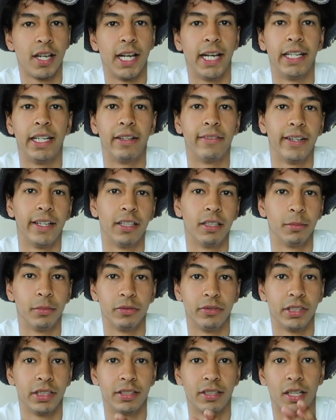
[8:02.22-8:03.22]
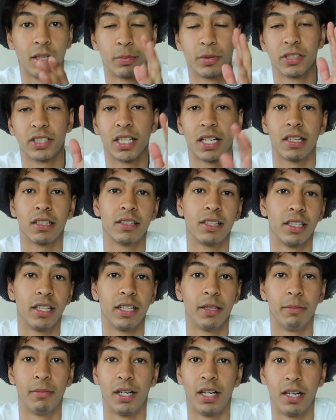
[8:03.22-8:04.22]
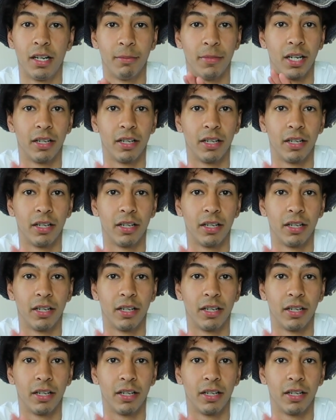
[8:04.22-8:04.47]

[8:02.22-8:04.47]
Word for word: and they randomly restock shout out to them um,